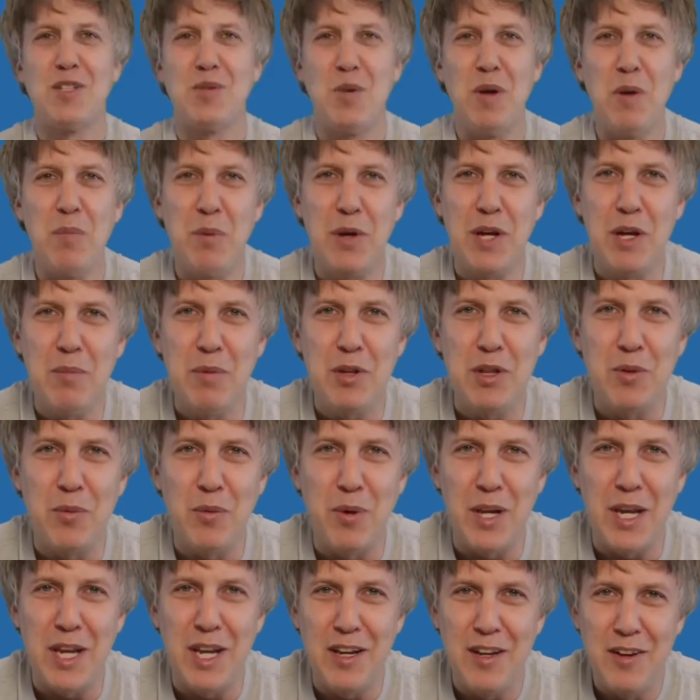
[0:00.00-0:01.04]
sweeping them in
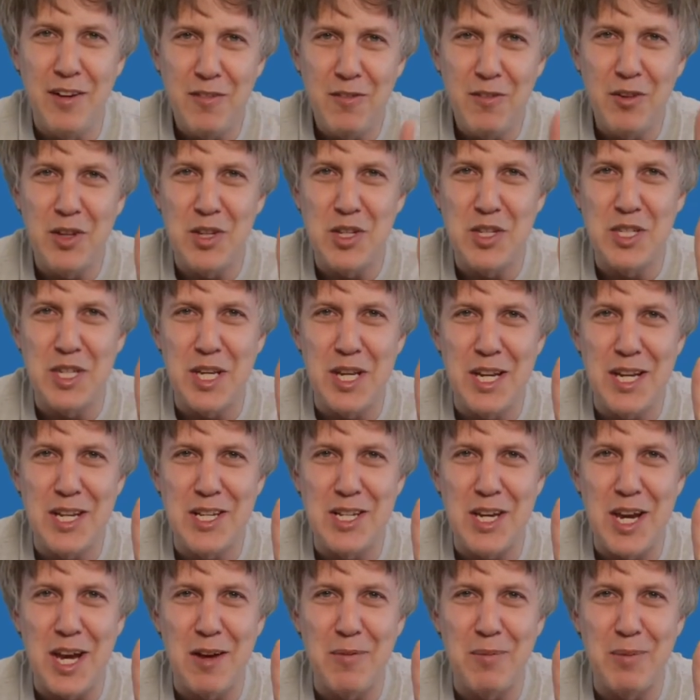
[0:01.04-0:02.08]
3 for the city
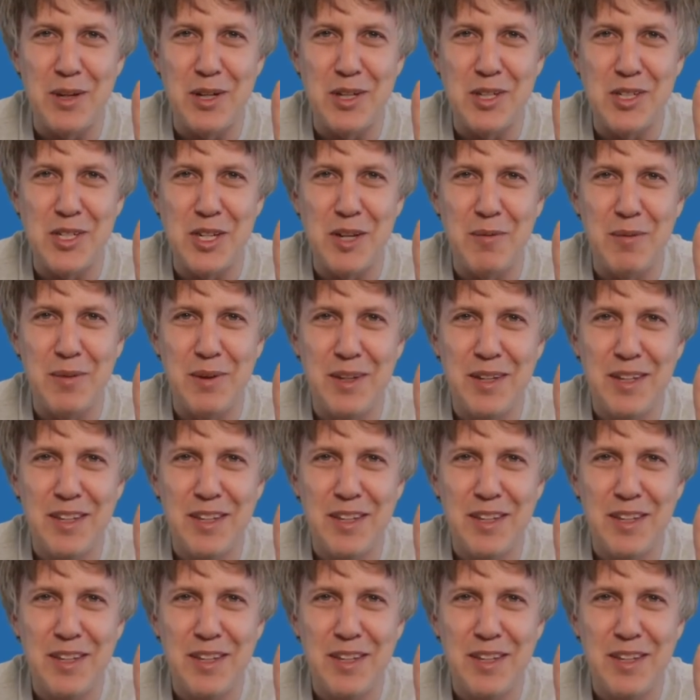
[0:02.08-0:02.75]
championship.